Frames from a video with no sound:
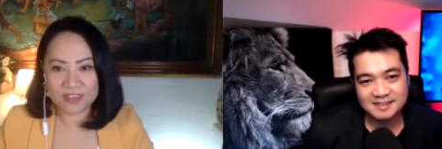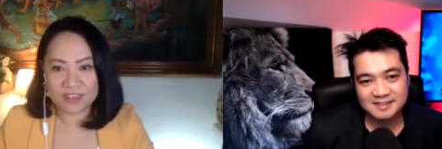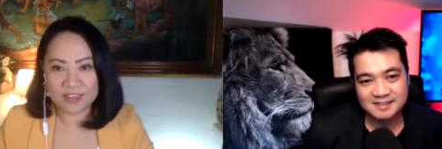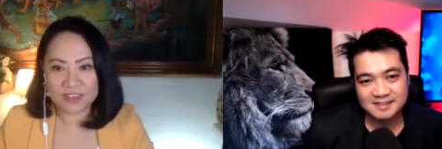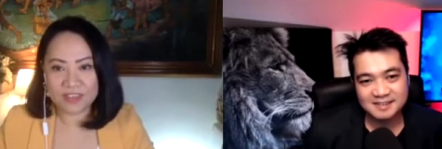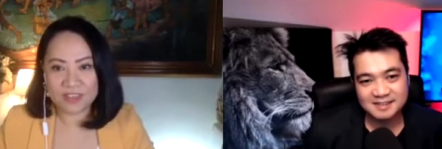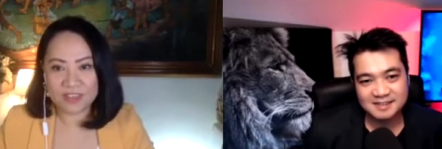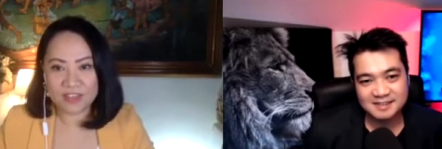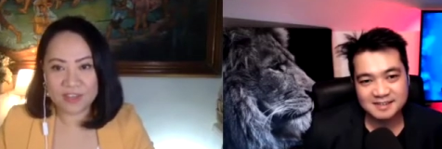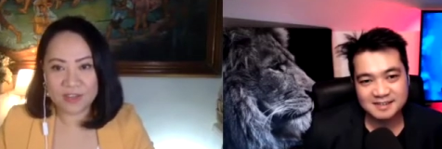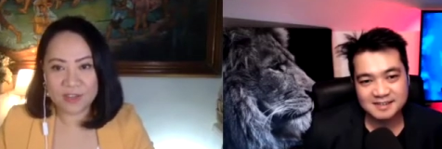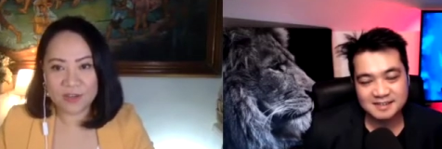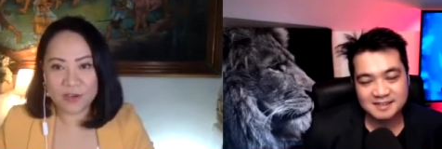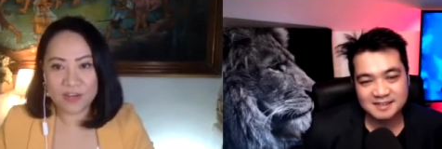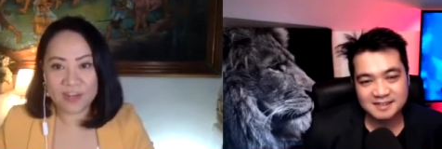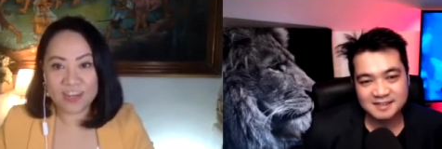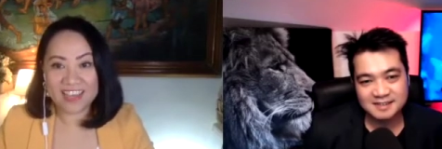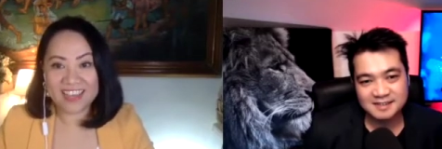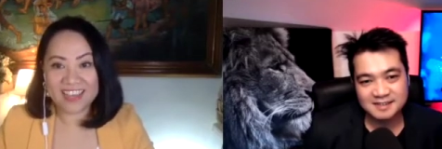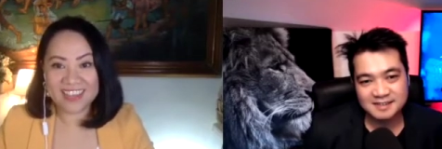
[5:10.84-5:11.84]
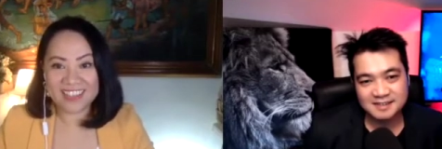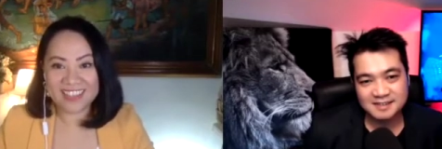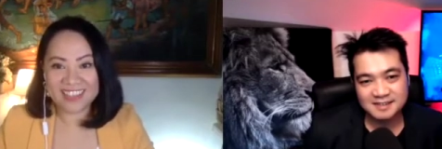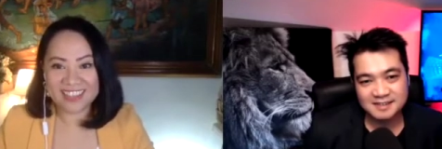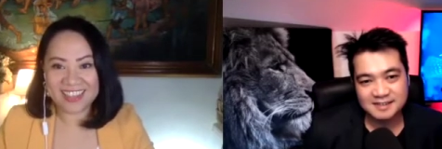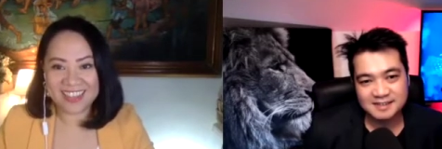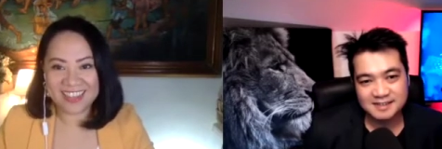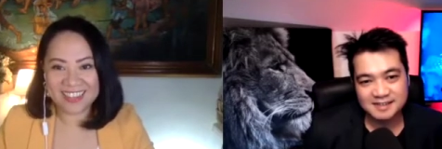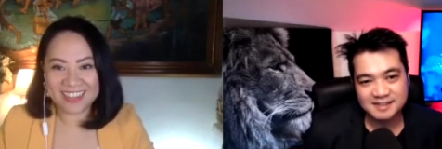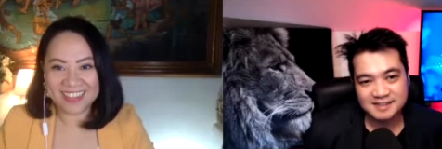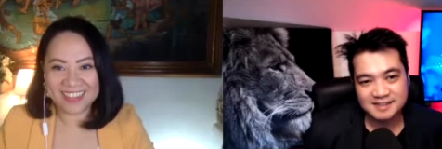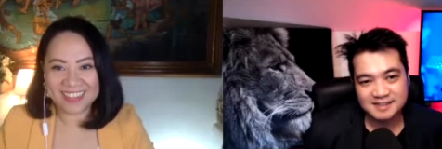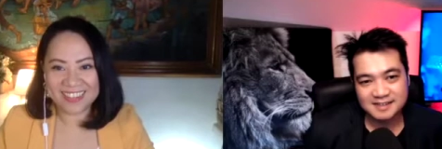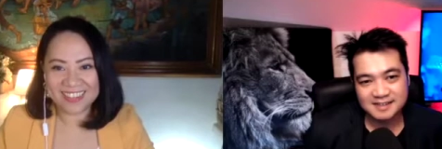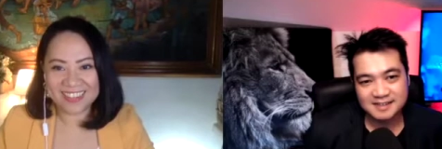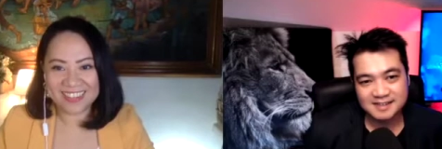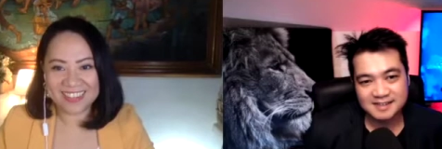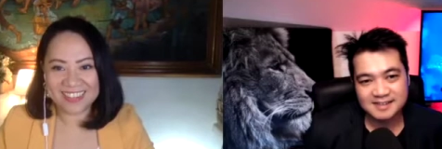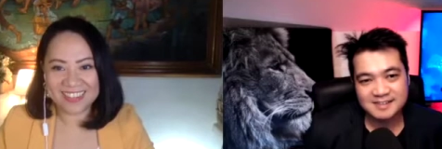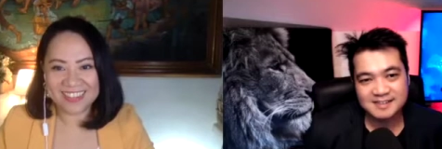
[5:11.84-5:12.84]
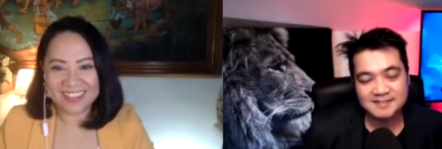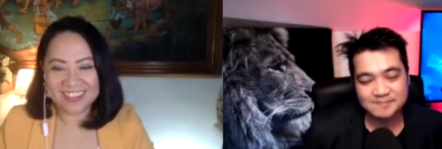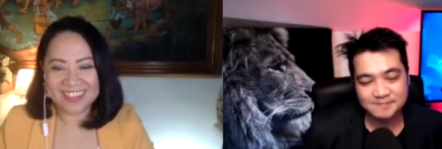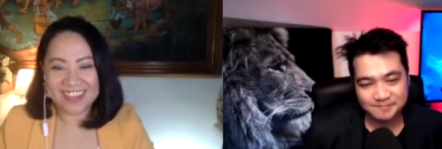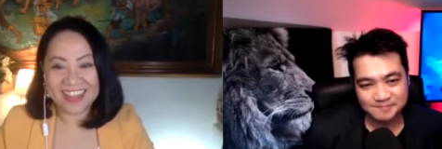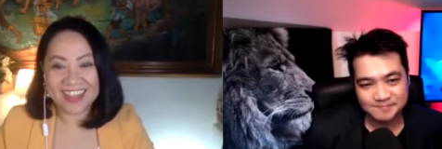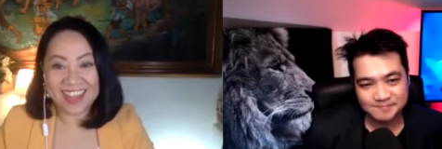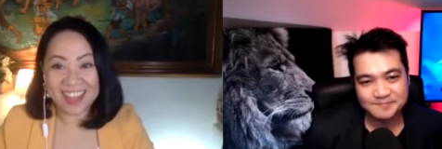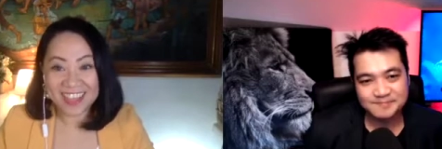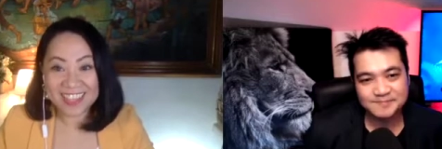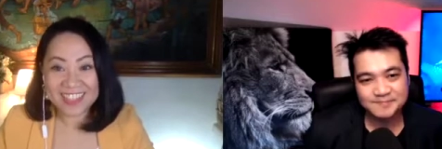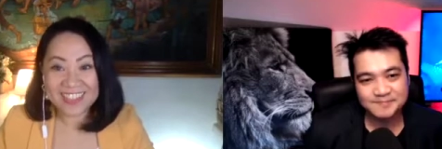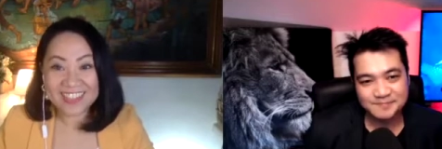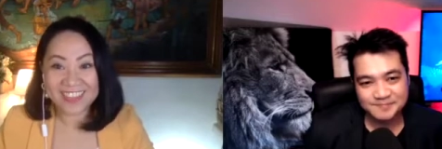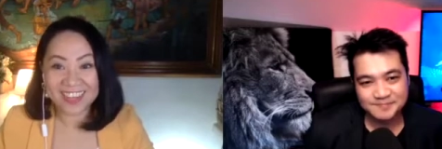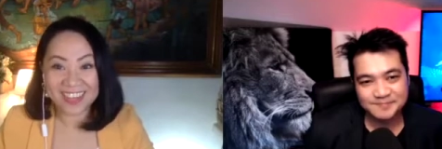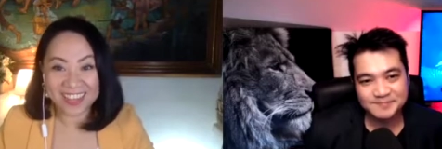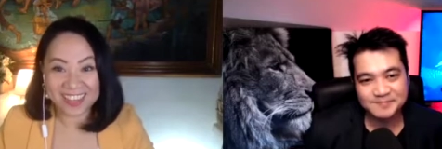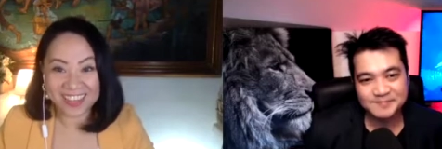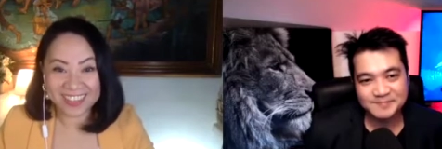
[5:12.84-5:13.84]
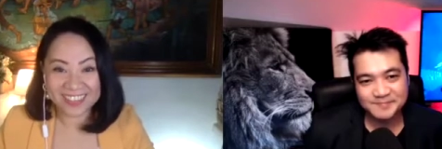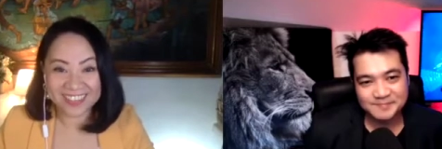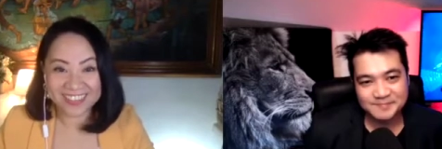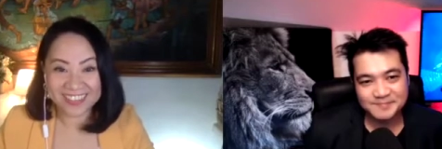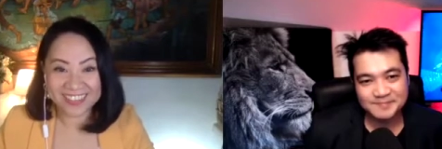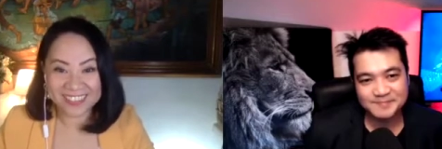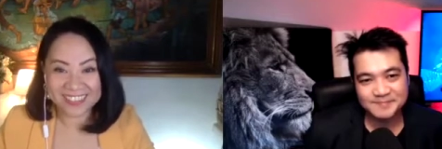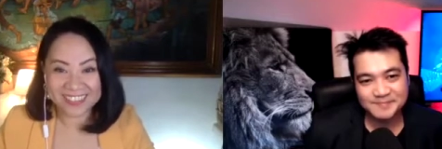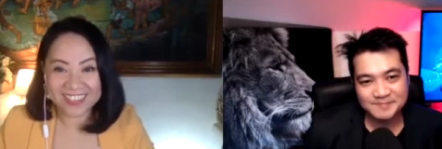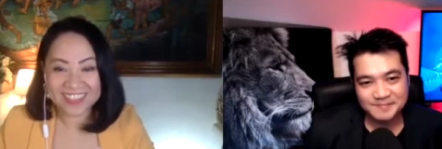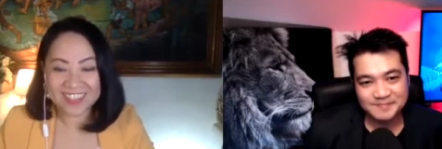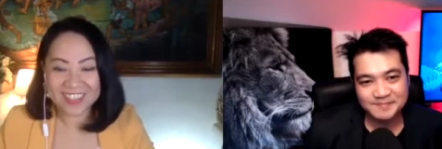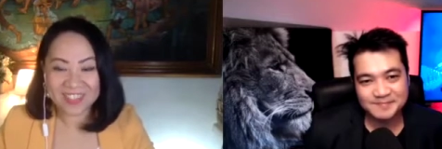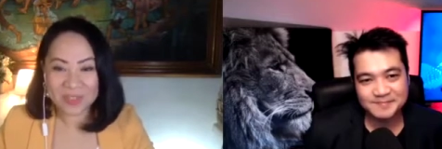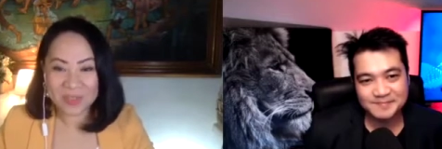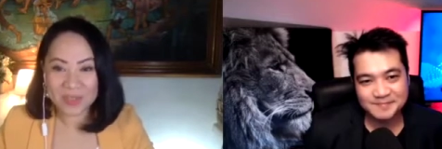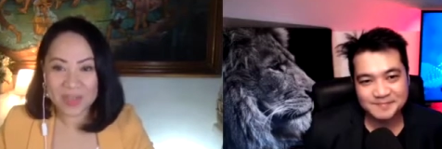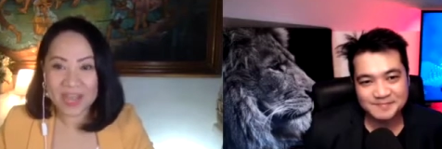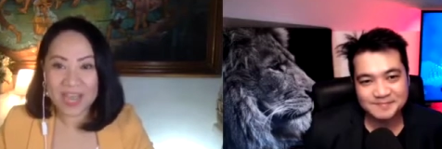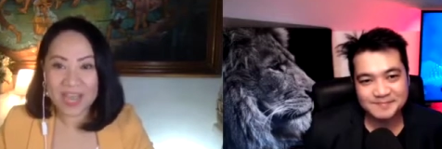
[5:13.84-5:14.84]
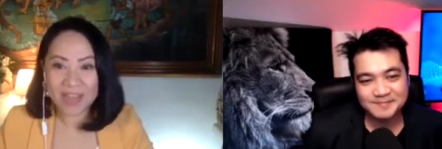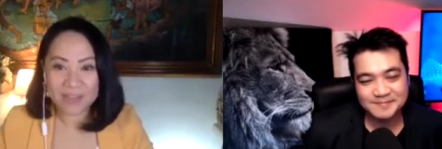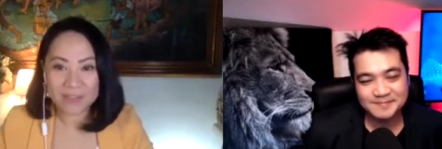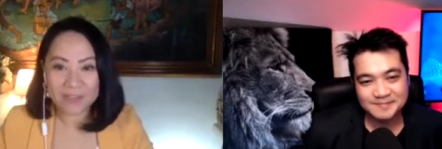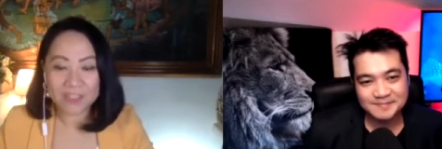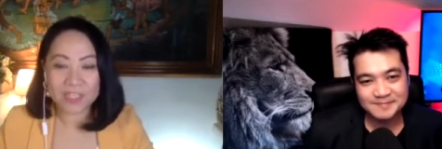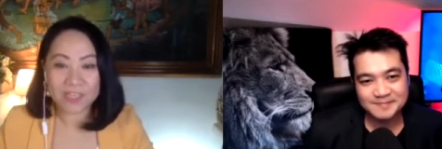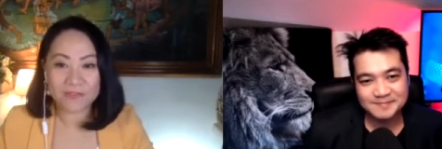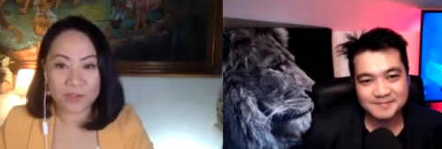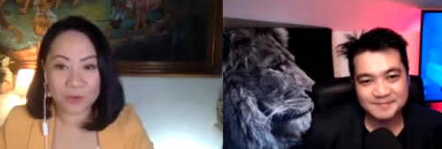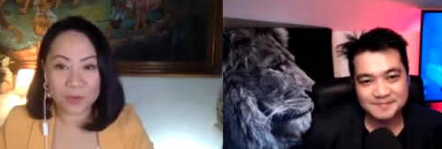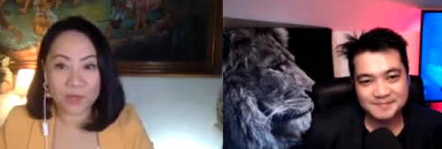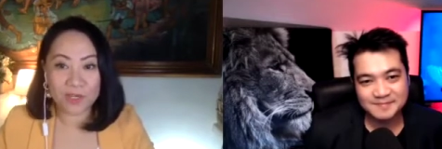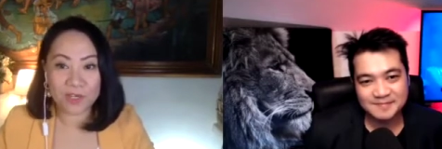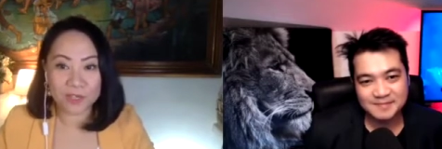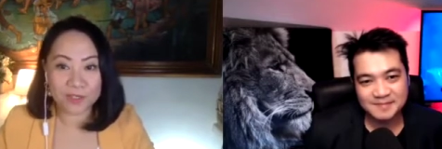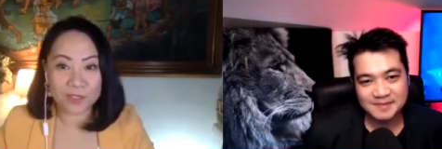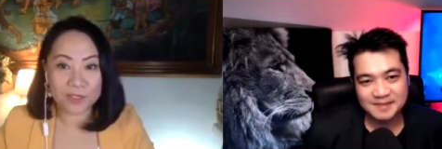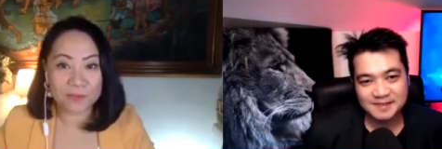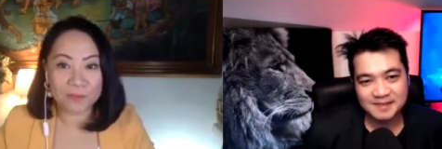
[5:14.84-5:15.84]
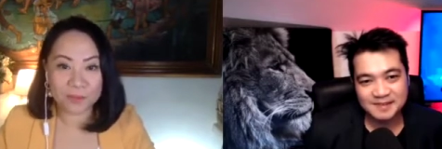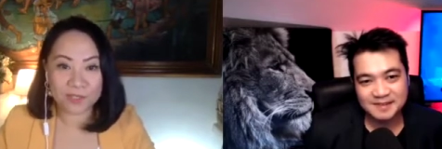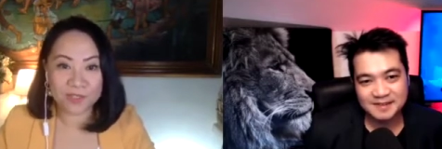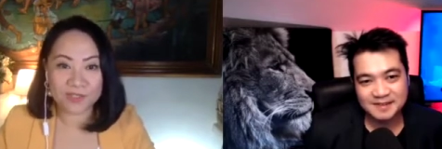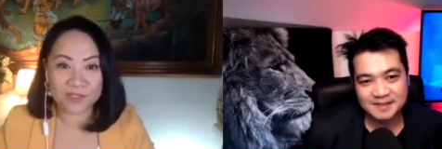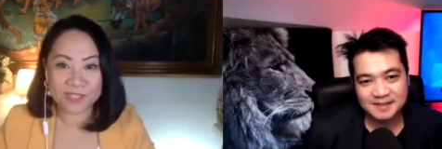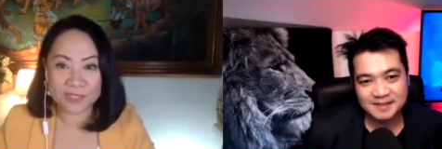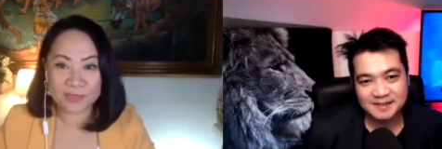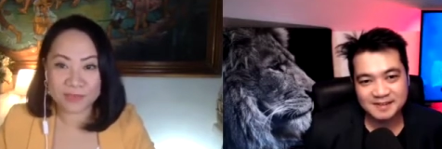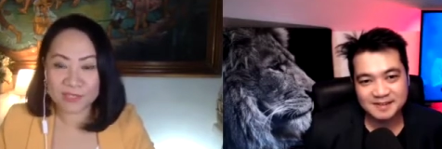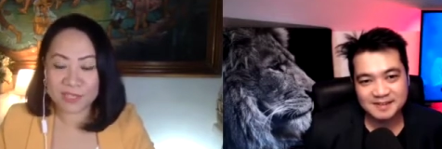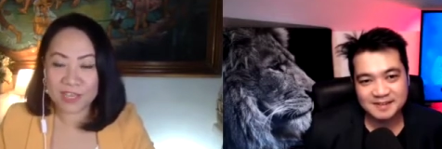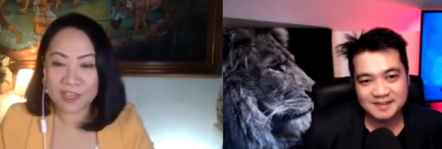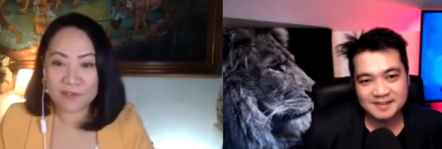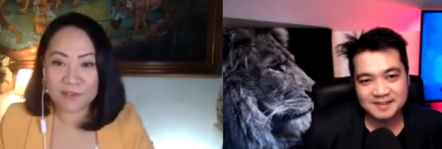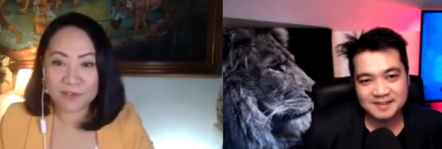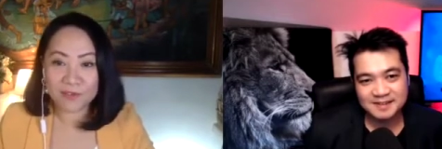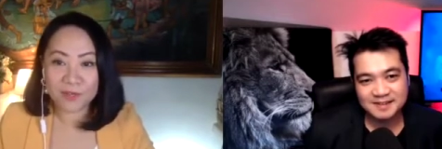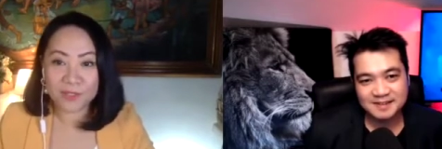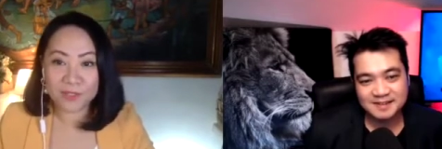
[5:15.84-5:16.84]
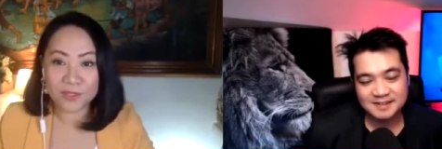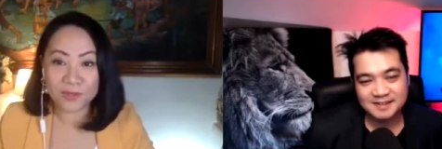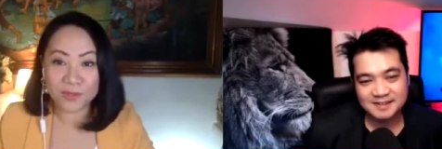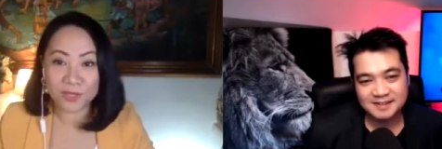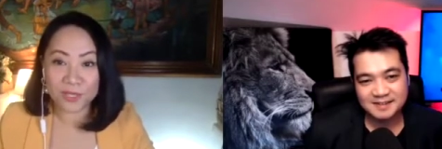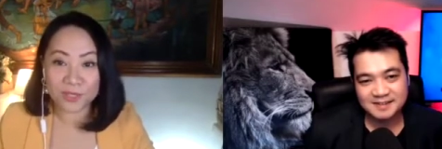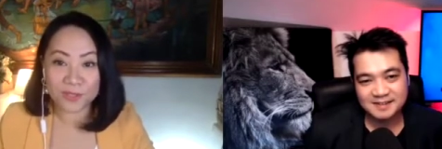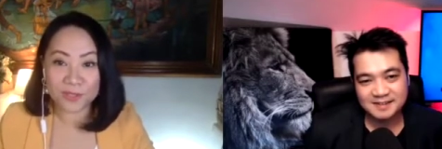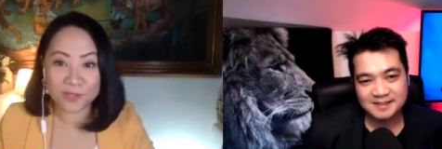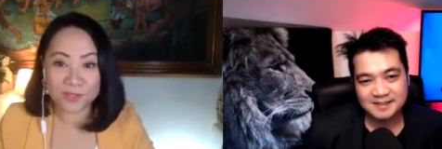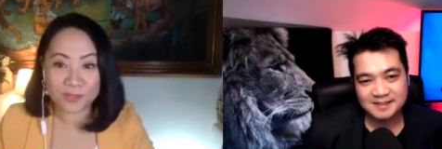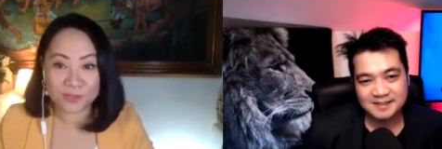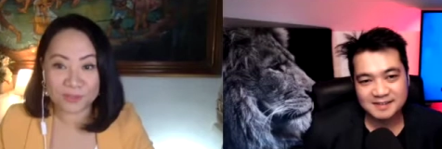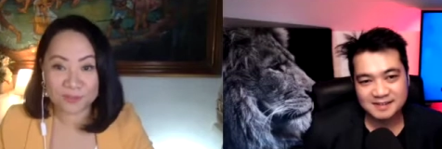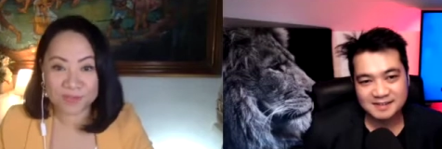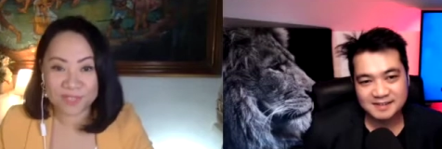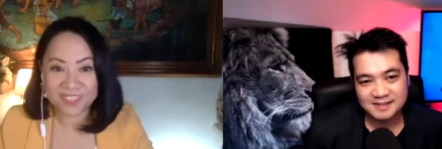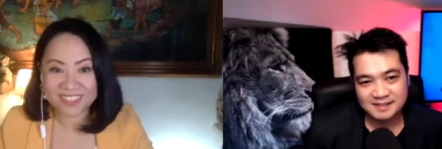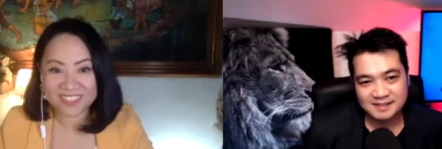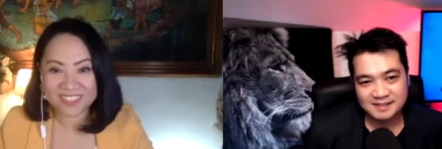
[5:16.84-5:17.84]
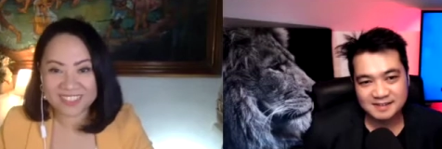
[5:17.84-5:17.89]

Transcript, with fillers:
Speaker 1: in your client's eye, eye to eye. So you have to give your 100% whenever you're talking to someone.